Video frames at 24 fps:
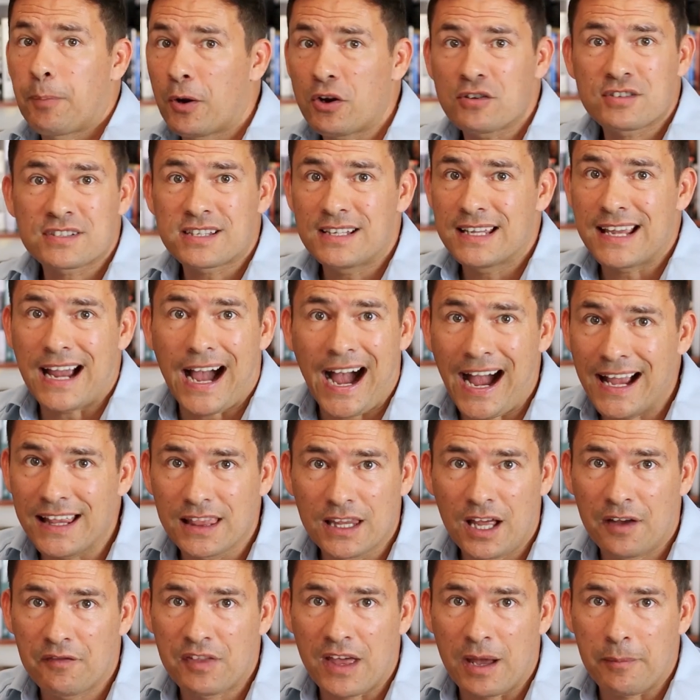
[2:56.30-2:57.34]
And personally, I
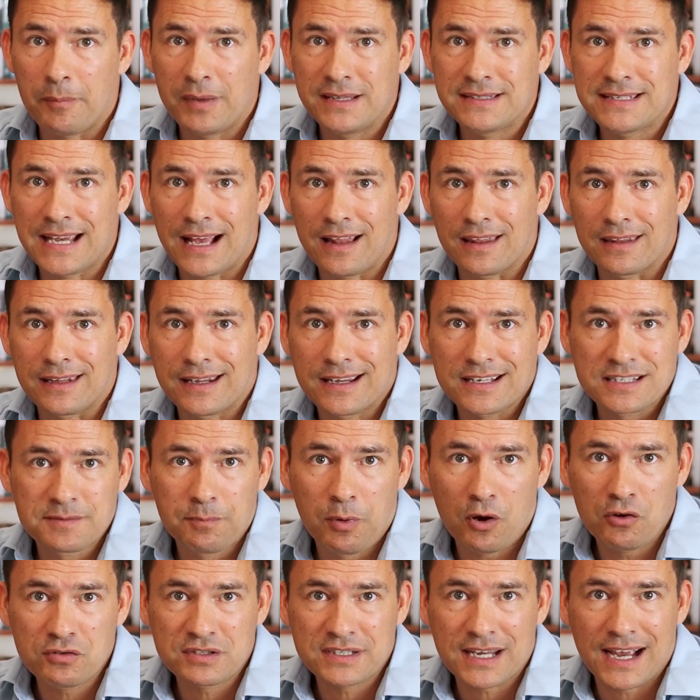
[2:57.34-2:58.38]
love that mentality because
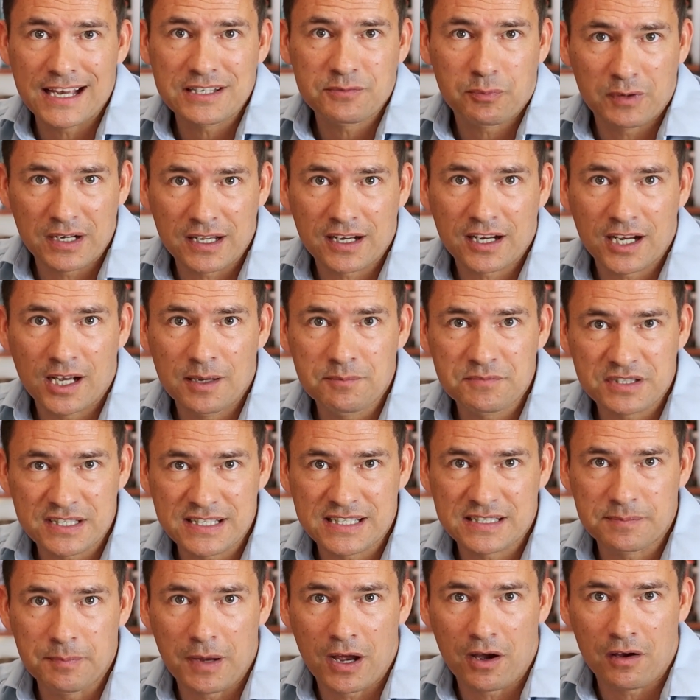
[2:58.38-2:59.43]
most guys, when it comes
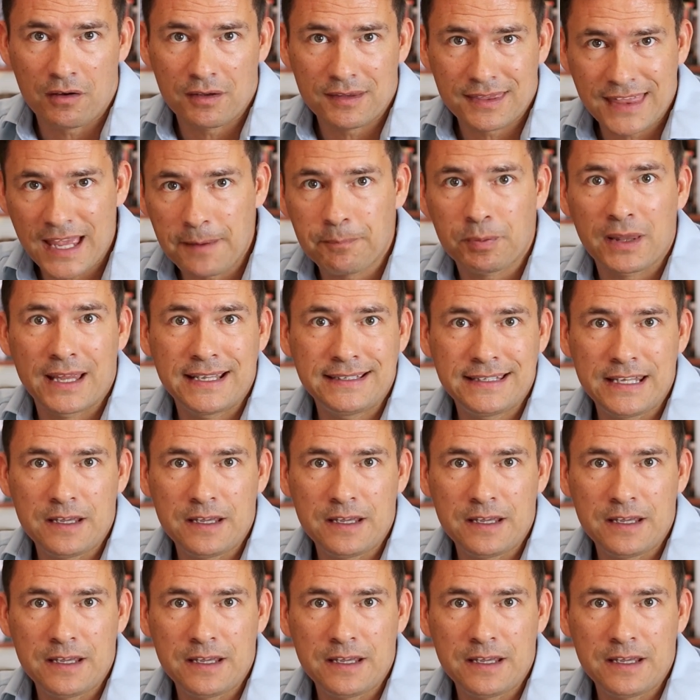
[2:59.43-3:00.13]
to smell, they play